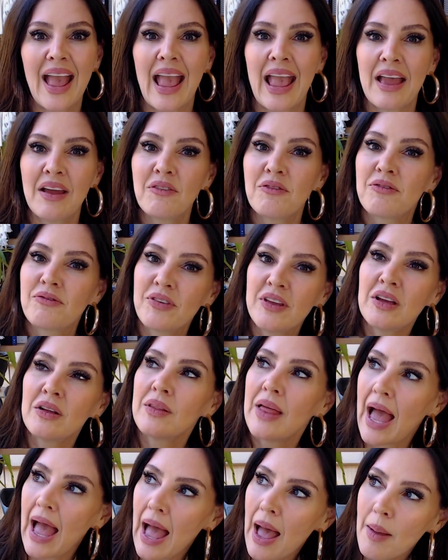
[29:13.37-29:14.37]
and
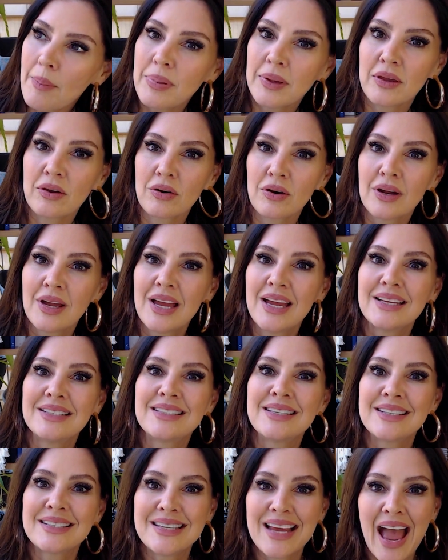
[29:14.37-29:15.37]
feel happier,
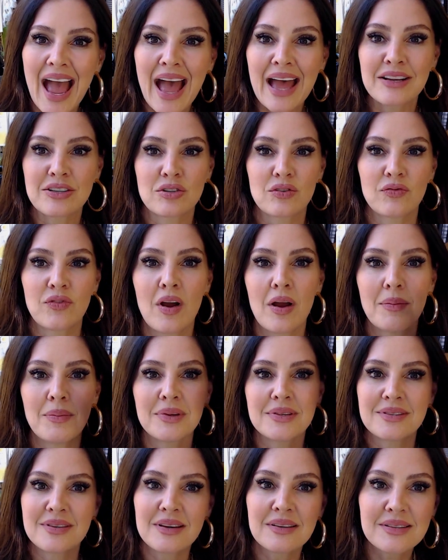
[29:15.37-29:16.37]
detached
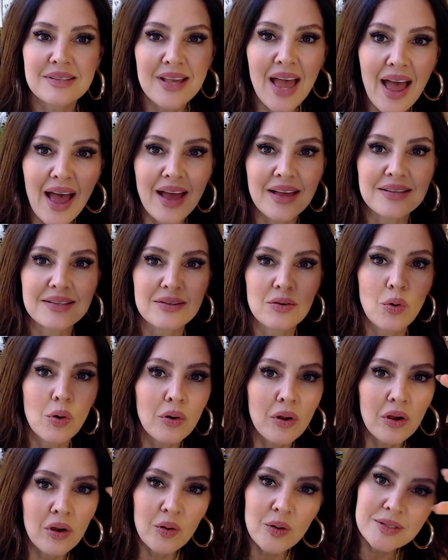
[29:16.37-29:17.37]
from success,
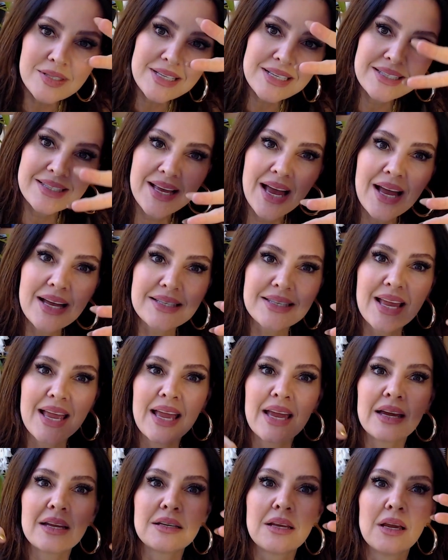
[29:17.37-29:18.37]
quote unquote success,
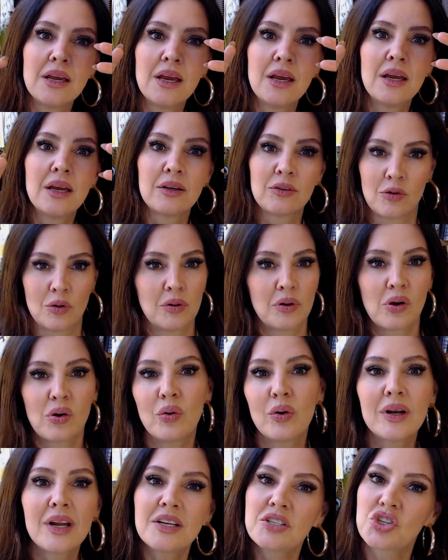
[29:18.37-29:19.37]
and quote
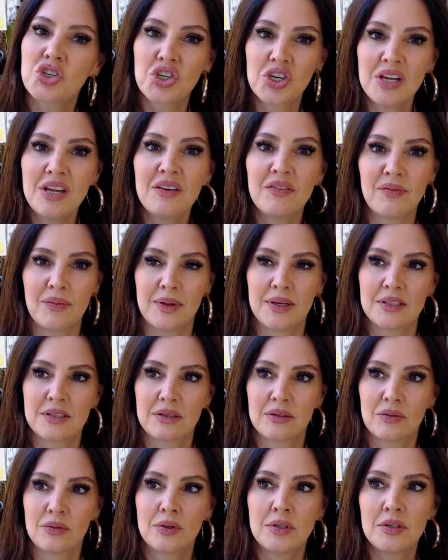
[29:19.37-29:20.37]
unquote
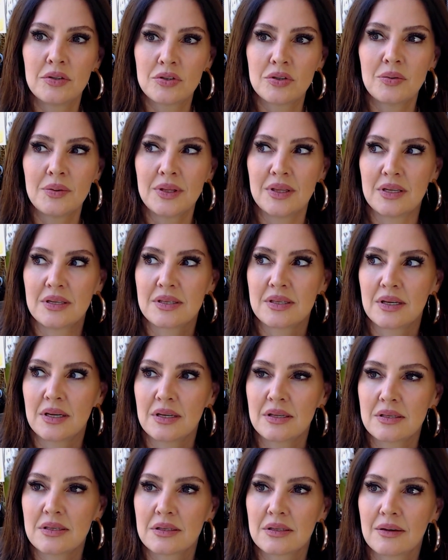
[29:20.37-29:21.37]
achievement when you're doing these
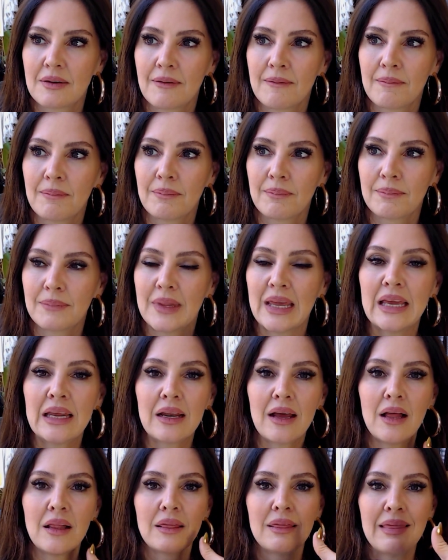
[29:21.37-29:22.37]
things.
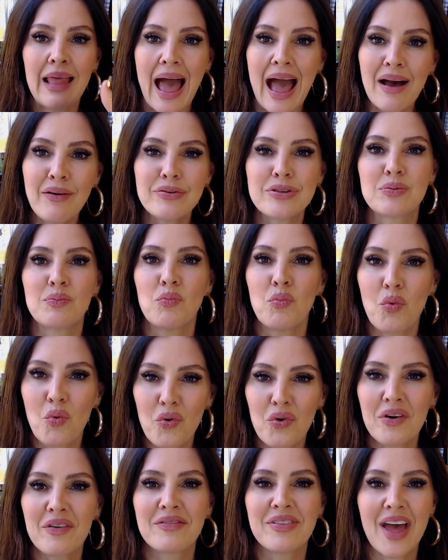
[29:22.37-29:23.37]
It allows
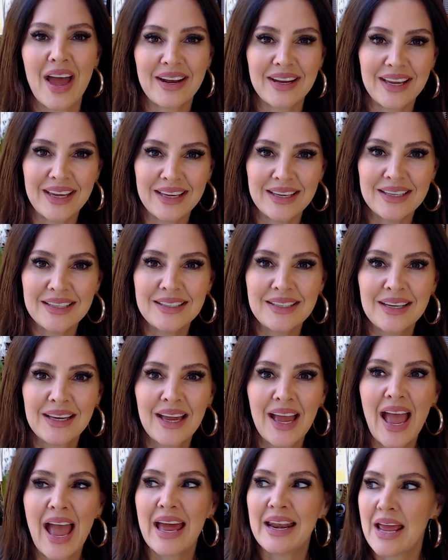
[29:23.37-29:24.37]
more of that in
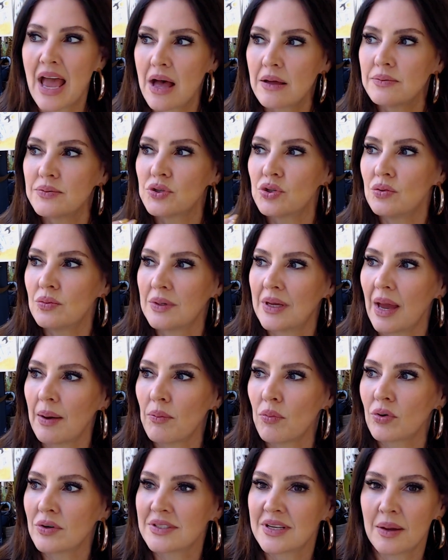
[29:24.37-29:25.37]
and helps you get
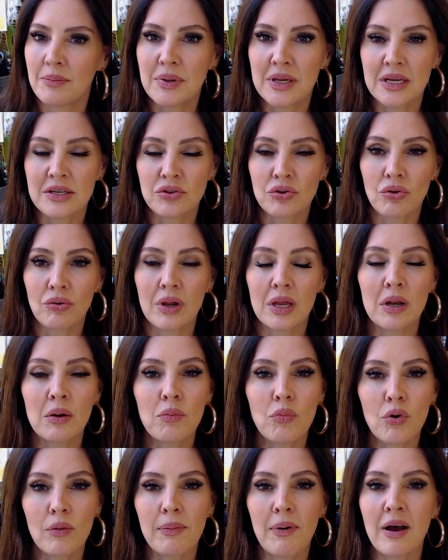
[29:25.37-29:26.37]
more done because you're in a
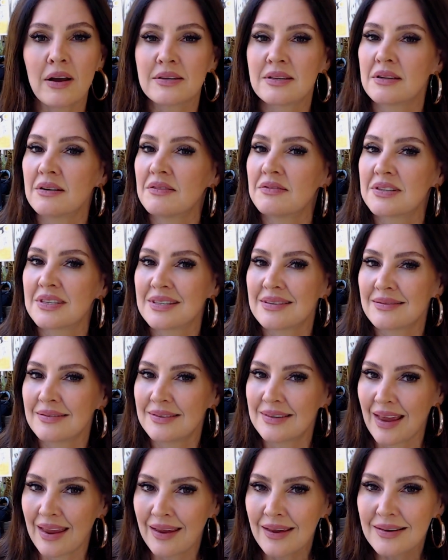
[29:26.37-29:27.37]
more positive
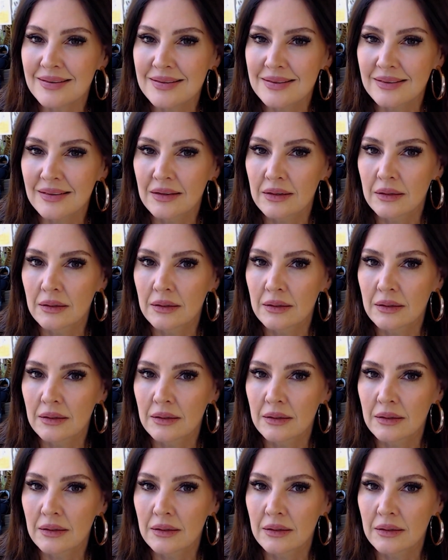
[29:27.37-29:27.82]
state